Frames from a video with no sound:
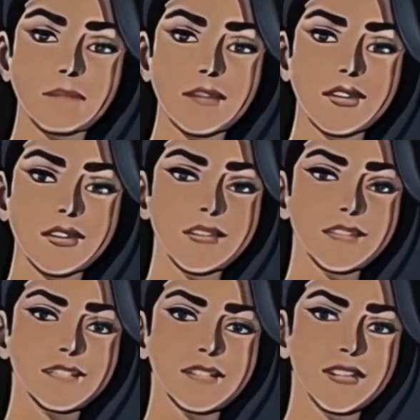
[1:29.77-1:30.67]
thinking,
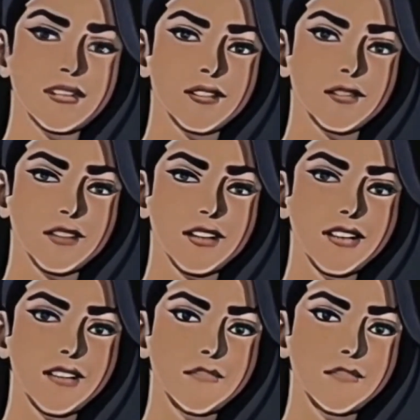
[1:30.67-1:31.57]
see
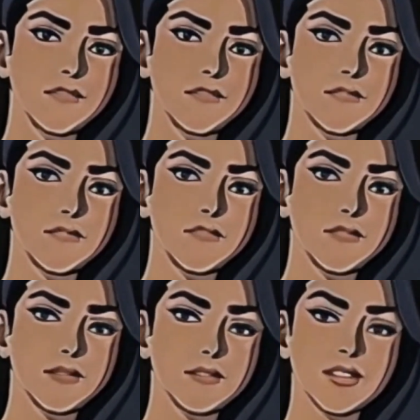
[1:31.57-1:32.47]
clearly.
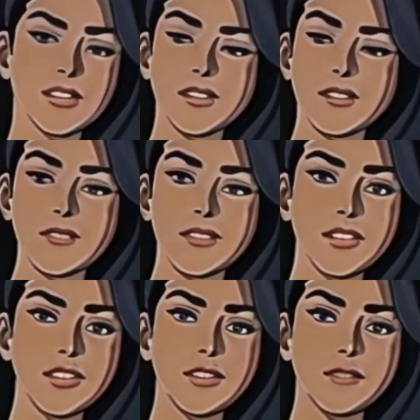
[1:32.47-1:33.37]
See
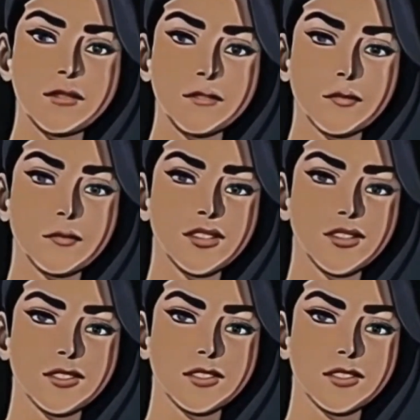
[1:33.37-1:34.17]
clearly even if your vision is